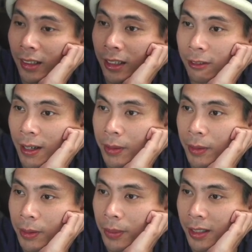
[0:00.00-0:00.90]
Let's grab
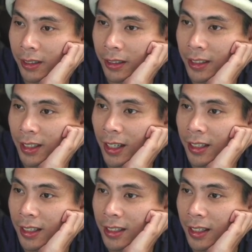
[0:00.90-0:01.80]
some specs on this
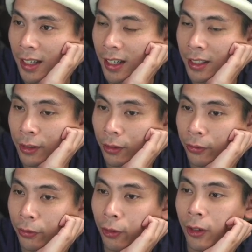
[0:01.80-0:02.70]
guy. This guy is
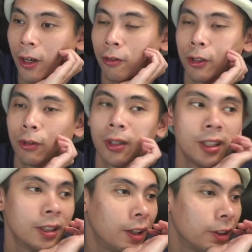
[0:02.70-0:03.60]

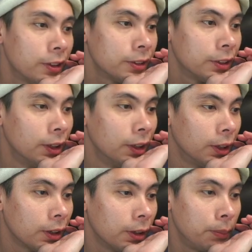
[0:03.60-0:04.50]
$420
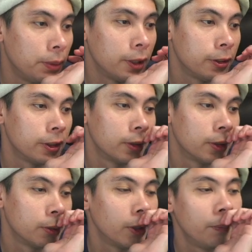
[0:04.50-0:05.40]
compared to
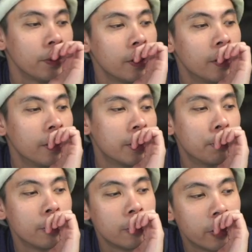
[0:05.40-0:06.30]
the, well, the
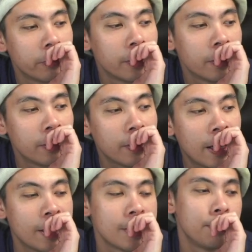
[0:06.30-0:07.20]
Minerva
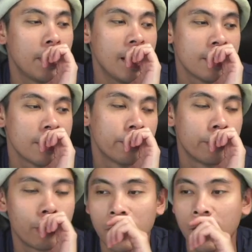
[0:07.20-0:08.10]
at its base is
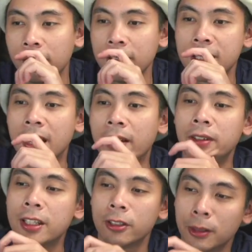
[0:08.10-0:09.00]

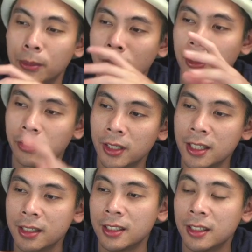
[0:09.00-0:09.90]
$470, so the Minerva
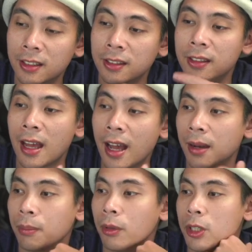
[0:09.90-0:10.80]
isn't
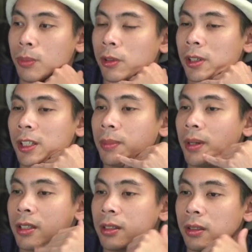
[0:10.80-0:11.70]
that much more
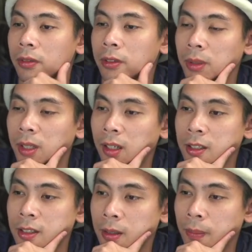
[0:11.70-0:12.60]
expensive, to be
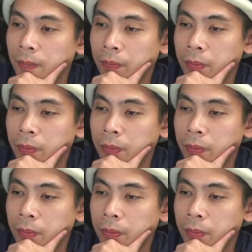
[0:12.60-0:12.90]
honest.